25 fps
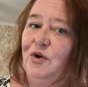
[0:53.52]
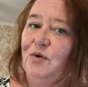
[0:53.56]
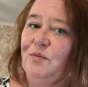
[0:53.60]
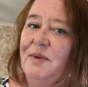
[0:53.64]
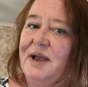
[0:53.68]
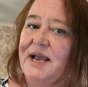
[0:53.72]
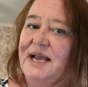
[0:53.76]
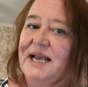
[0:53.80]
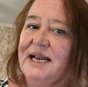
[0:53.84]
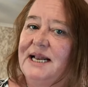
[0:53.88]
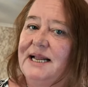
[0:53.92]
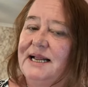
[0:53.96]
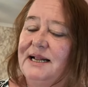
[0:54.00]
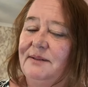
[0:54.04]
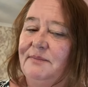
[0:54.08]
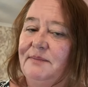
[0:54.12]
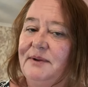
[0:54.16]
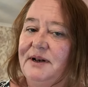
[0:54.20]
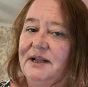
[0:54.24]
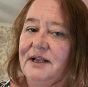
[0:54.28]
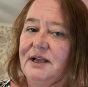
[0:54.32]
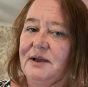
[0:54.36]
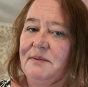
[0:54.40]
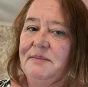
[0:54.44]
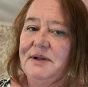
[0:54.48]
you make a little
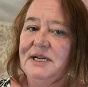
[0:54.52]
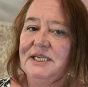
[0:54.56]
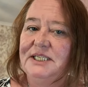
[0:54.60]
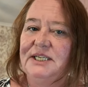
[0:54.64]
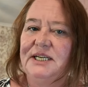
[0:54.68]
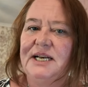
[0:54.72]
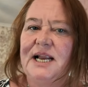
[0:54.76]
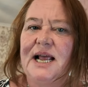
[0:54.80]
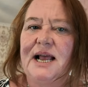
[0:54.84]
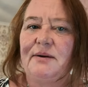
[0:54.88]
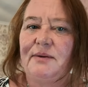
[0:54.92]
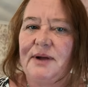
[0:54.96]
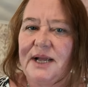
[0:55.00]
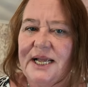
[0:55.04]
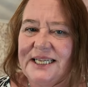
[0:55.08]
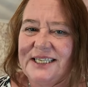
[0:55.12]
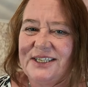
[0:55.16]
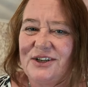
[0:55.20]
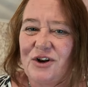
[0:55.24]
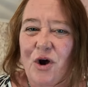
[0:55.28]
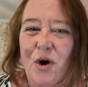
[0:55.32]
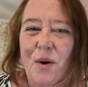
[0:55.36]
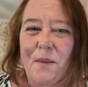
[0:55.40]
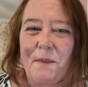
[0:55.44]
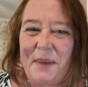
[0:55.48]
bit of commission. Now,
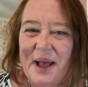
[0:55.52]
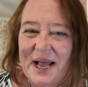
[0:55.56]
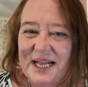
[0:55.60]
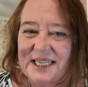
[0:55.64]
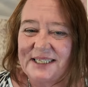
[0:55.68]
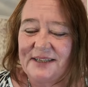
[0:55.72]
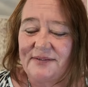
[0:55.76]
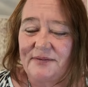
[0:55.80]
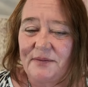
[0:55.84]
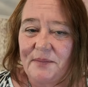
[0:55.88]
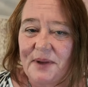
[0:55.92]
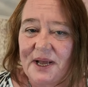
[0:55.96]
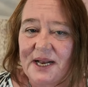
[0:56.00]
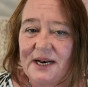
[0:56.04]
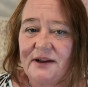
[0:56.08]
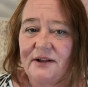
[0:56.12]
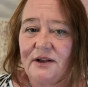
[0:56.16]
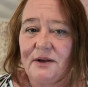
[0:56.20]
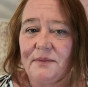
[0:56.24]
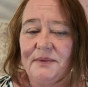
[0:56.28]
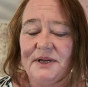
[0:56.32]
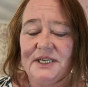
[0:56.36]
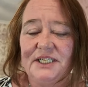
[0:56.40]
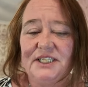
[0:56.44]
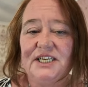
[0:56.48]
it's not a massive amount of
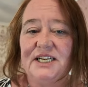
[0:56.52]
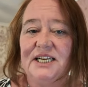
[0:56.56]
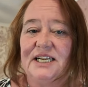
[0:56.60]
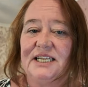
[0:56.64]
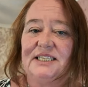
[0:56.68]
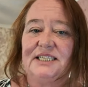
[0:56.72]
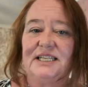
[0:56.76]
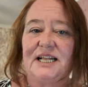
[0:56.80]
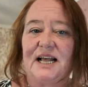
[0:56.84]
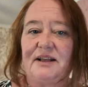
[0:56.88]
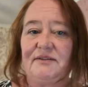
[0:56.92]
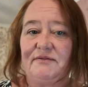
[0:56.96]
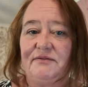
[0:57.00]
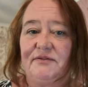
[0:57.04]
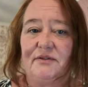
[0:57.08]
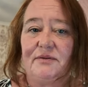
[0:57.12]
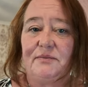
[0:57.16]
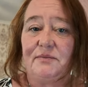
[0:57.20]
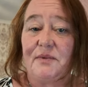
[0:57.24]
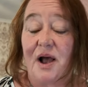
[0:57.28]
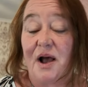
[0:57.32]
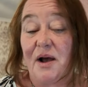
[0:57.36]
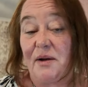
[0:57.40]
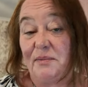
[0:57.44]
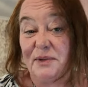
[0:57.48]
commission. It's like
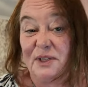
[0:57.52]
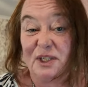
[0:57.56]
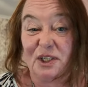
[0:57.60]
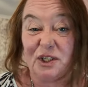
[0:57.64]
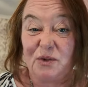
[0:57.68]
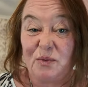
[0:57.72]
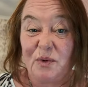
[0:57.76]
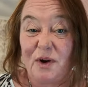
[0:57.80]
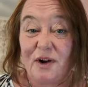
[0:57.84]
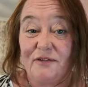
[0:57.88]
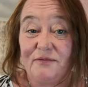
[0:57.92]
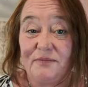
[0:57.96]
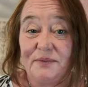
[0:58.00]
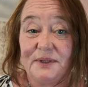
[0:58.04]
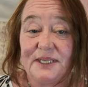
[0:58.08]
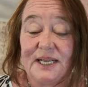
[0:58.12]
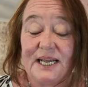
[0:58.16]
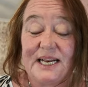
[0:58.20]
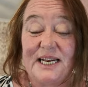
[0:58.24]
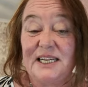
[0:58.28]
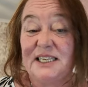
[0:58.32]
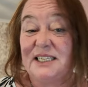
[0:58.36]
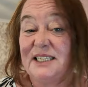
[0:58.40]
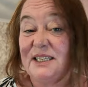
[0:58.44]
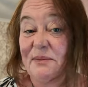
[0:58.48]
from up to 12%,
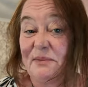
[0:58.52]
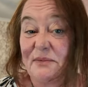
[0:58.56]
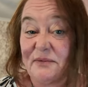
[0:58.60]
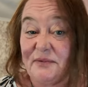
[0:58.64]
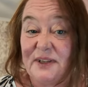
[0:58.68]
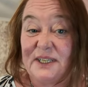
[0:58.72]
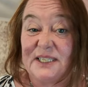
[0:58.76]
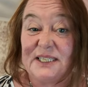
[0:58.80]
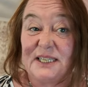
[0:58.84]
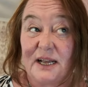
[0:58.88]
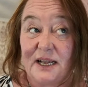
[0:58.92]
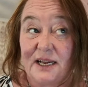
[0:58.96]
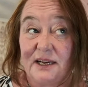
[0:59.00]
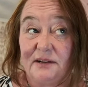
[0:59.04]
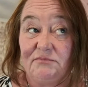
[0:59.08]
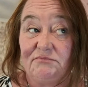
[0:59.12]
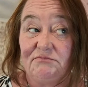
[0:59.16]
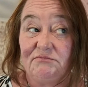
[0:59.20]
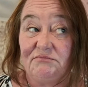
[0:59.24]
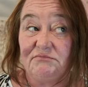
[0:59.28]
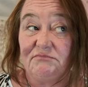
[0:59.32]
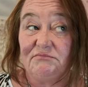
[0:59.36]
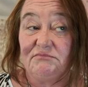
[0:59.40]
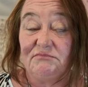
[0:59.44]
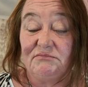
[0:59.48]
and some of it's like
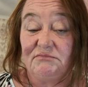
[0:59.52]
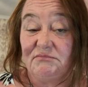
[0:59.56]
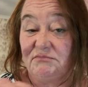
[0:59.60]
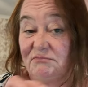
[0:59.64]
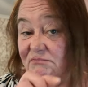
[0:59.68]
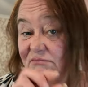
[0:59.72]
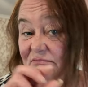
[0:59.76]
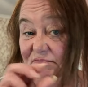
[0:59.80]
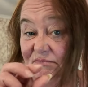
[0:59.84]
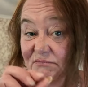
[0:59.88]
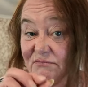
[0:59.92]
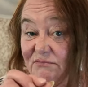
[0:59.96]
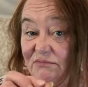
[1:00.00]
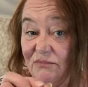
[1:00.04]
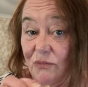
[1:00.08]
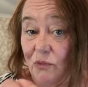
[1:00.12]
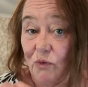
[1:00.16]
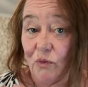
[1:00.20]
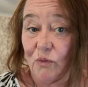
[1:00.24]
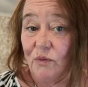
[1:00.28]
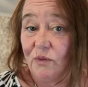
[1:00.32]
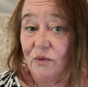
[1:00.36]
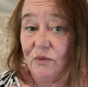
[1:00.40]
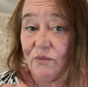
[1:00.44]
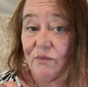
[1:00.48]

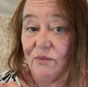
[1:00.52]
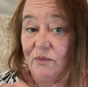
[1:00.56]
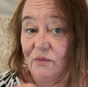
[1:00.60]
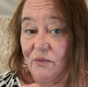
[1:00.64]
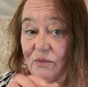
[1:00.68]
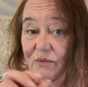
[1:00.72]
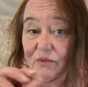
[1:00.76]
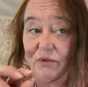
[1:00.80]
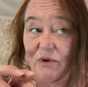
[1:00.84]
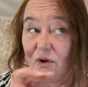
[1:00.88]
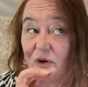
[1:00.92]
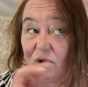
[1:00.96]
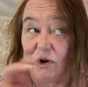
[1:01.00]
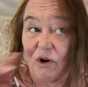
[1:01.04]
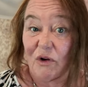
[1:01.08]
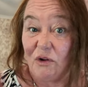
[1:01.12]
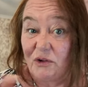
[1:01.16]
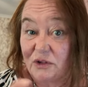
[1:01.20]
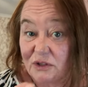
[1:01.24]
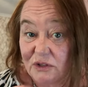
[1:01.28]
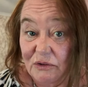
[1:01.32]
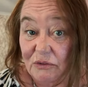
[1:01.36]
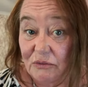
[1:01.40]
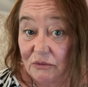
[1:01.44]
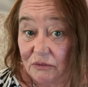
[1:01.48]
not, not a
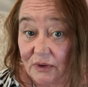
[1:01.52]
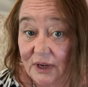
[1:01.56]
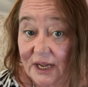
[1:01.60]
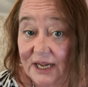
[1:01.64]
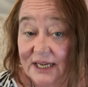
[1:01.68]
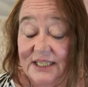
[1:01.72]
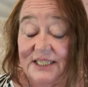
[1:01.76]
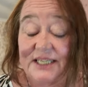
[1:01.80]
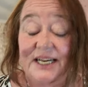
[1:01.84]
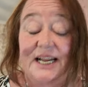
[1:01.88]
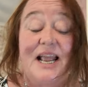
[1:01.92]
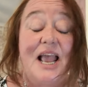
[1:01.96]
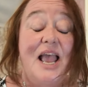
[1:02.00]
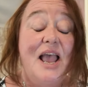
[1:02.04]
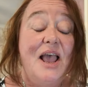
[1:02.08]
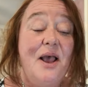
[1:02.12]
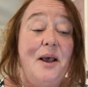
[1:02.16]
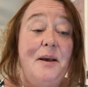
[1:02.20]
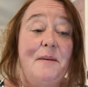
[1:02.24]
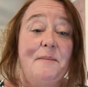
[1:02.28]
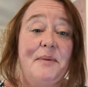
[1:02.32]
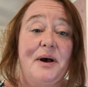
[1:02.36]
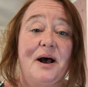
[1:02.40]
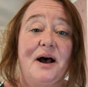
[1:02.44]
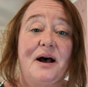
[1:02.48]
lot at all, actually.
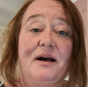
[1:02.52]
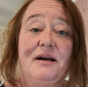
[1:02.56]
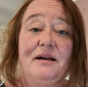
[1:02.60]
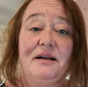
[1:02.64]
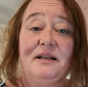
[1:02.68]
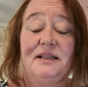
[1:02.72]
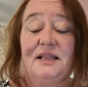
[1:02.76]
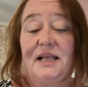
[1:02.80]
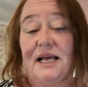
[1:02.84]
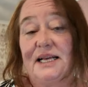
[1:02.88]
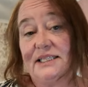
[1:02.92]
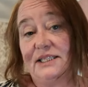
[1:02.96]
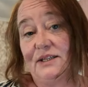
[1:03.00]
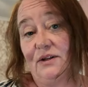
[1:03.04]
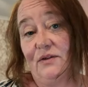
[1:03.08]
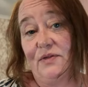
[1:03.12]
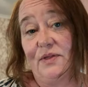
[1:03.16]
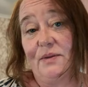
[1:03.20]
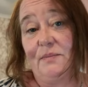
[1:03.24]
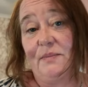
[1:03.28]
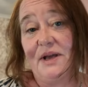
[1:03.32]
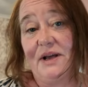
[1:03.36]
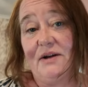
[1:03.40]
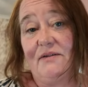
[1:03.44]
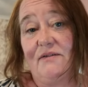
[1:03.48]
But that's on
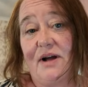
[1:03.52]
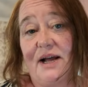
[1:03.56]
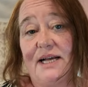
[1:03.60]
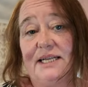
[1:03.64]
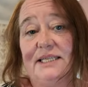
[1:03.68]
the bigger